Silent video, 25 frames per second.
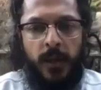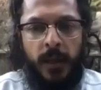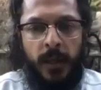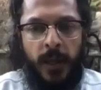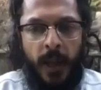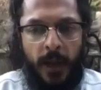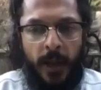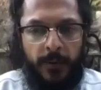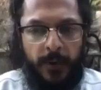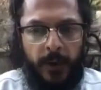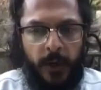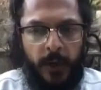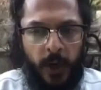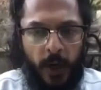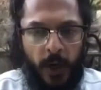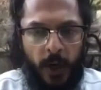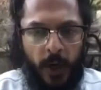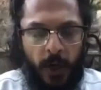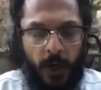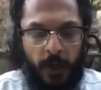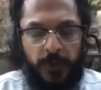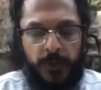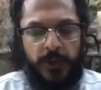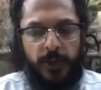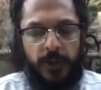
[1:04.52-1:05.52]
In our
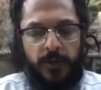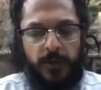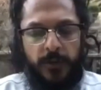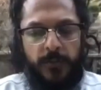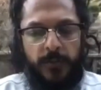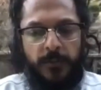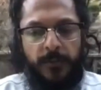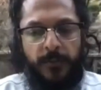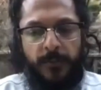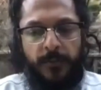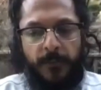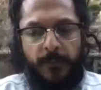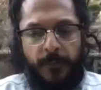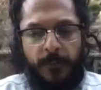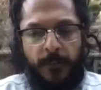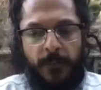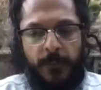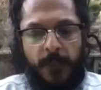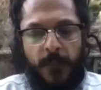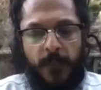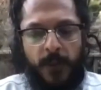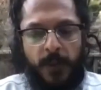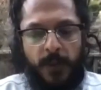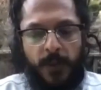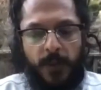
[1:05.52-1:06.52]
culture,
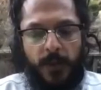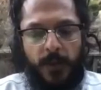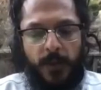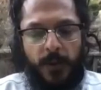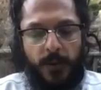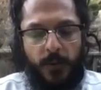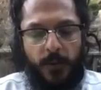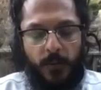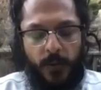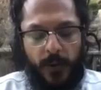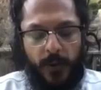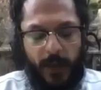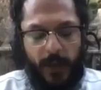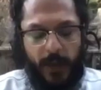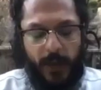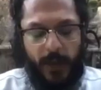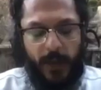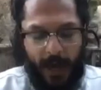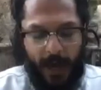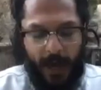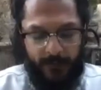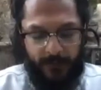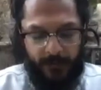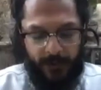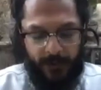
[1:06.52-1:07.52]
we
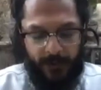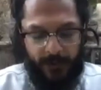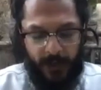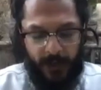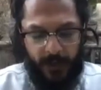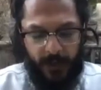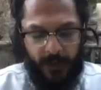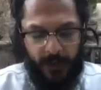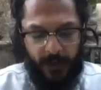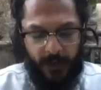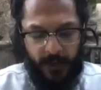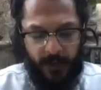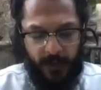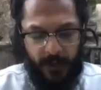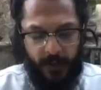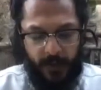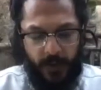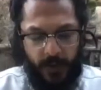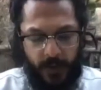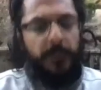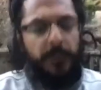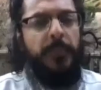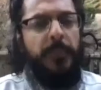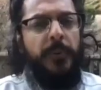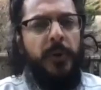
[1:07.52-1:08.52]
have a
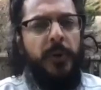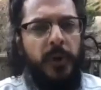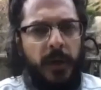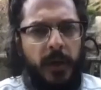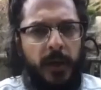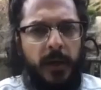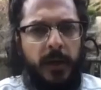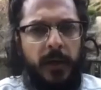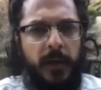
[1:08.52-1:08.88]
book,